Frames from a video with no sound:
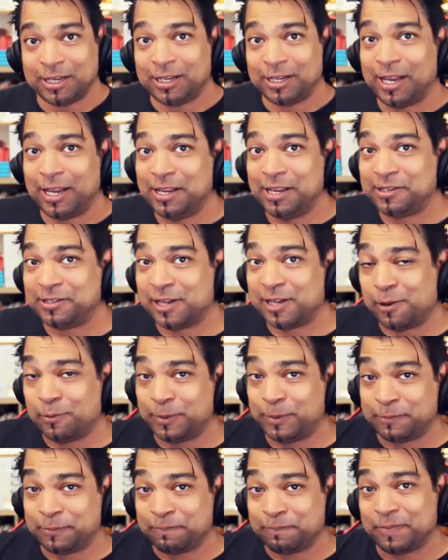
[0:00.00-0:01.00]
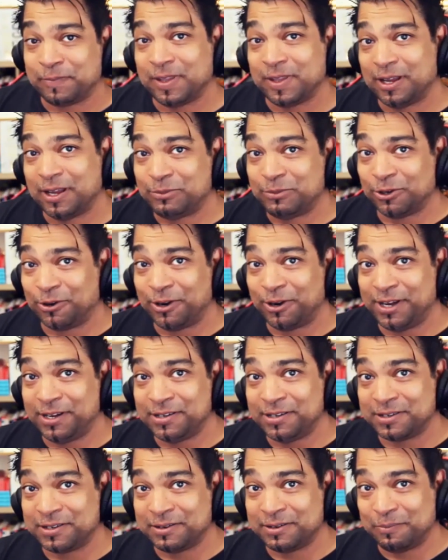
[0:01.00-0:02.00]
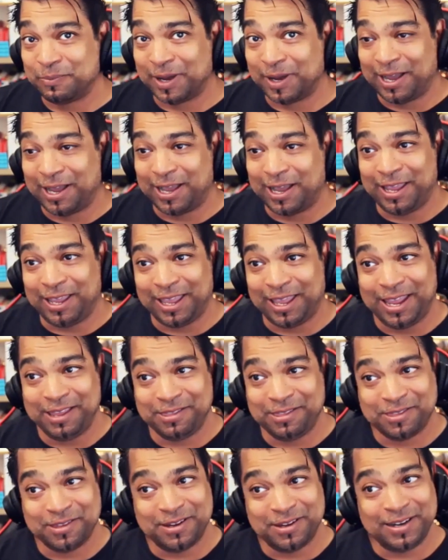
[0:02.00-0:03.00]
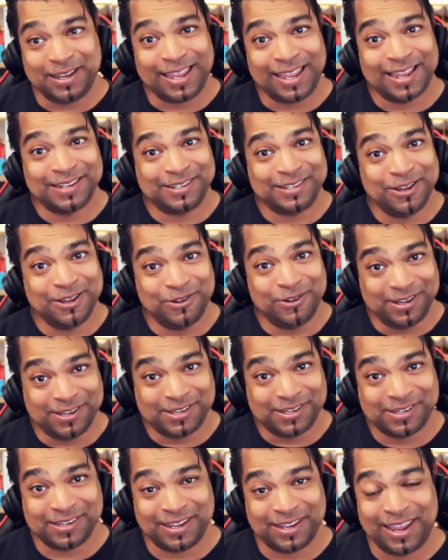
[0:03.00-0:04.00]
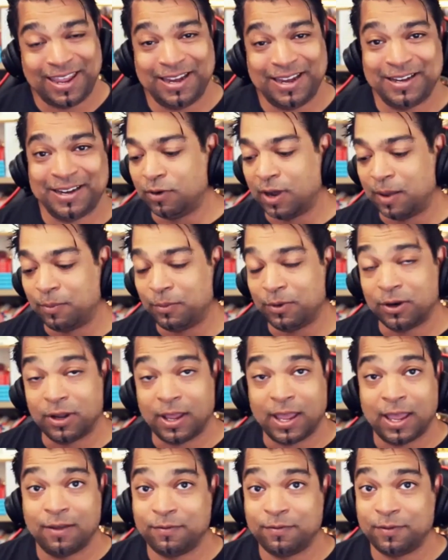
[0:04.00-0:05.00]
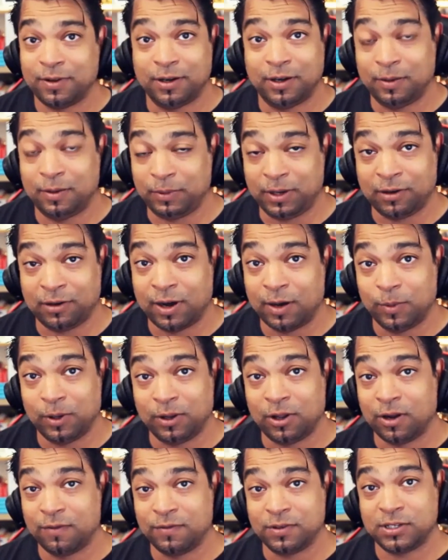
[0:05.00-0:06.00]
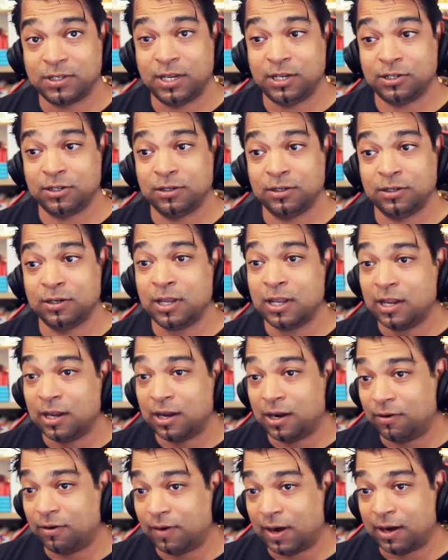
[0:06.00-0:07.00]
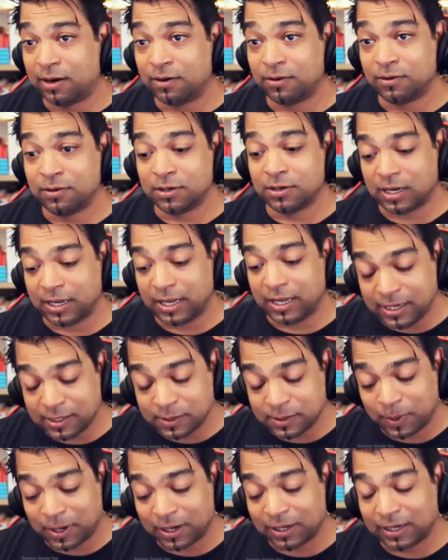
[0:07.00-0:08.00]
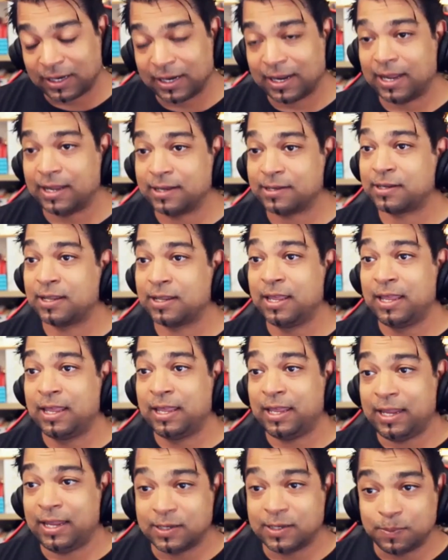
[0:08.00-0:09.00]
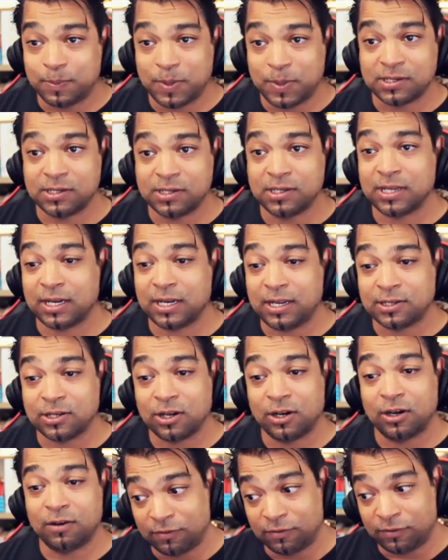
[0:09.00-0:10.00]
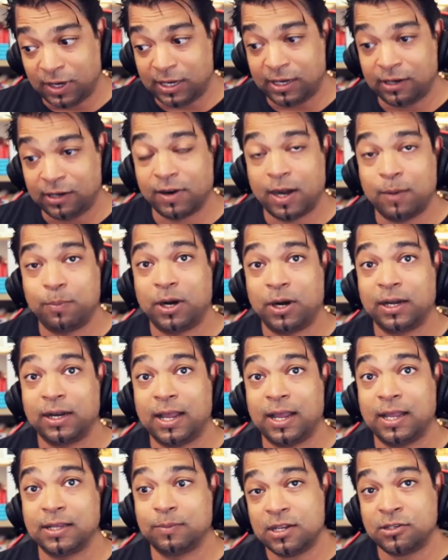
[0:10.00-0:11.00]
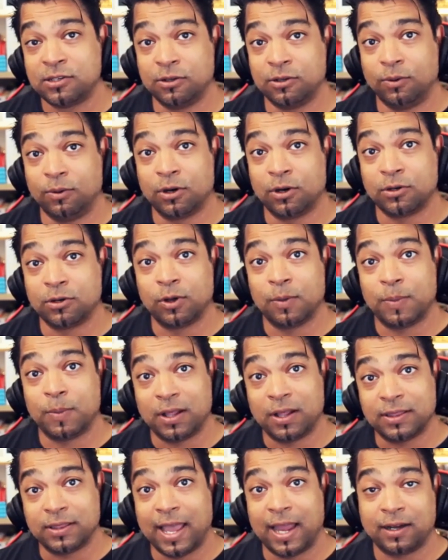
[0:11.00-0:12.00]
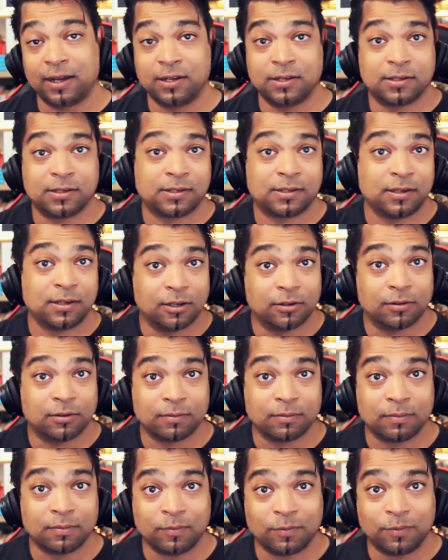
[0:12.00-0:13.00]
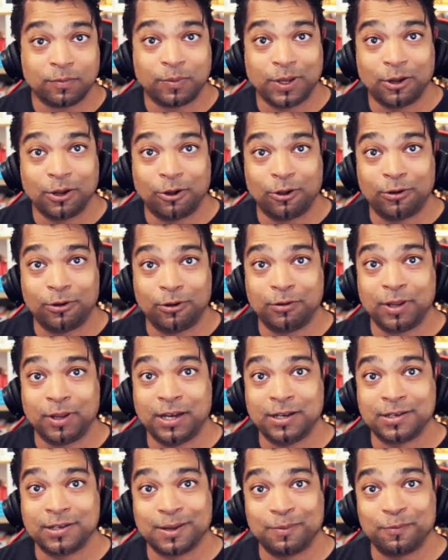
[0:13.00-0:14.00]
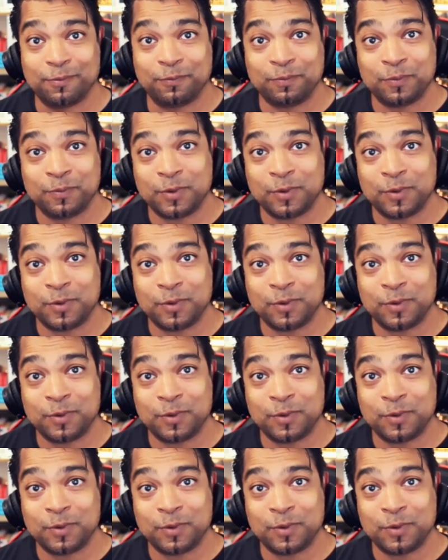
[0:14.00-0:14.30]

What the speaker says: Ladies and gentlemen, I'm joined by Athin Cassiotis, and I'm going to have an incredible conversation around his podcast, his business, and he's got a really great podcast. So we're going to talk about that because, we all in some